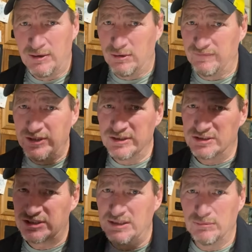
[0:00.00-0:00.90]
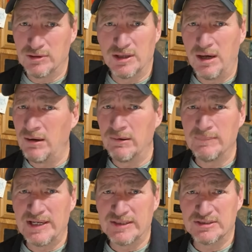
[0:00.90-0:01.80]
Or if you just see one all
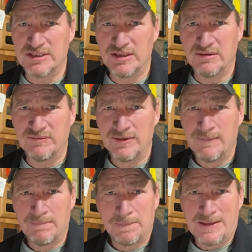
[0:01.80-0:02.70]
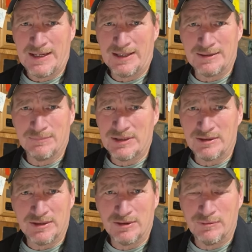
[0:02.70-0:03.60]
by itself out in the
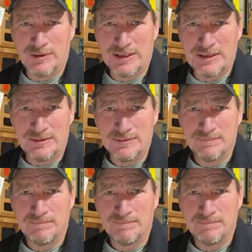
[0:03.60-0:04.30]
middle of nowhere,